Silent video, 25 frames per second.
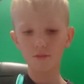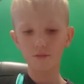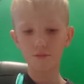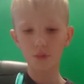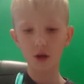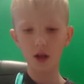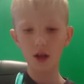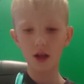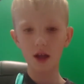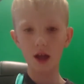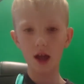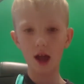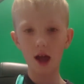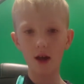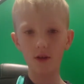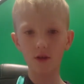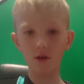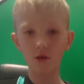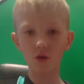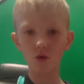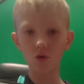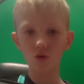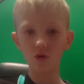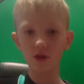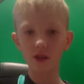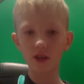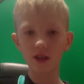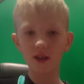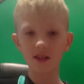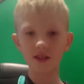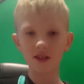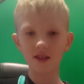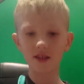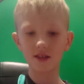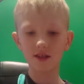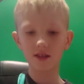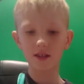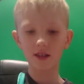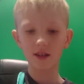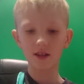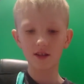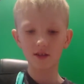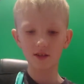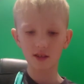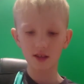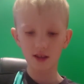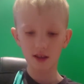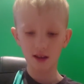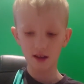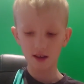But yeah, I've got all these
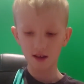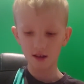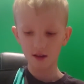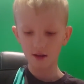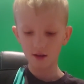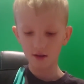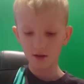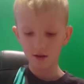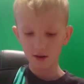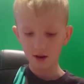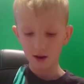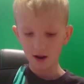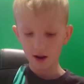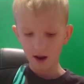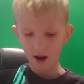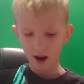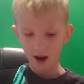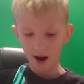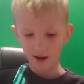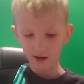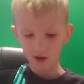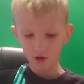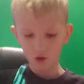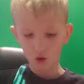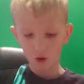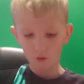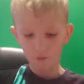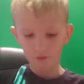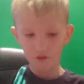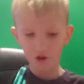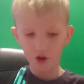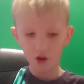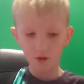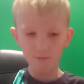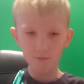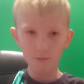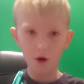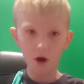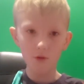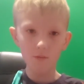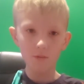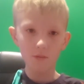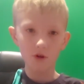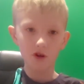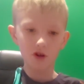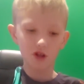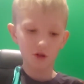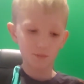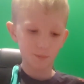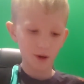stickers here. And it's got a few
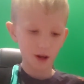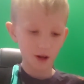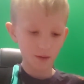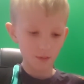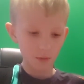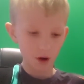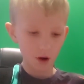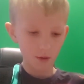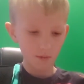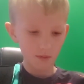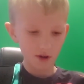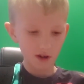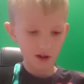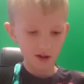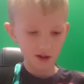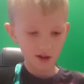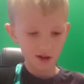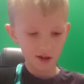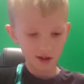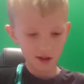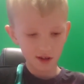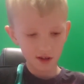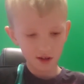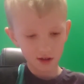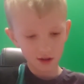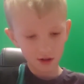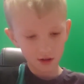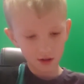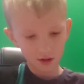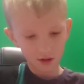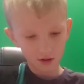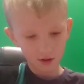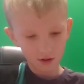moments, big moments.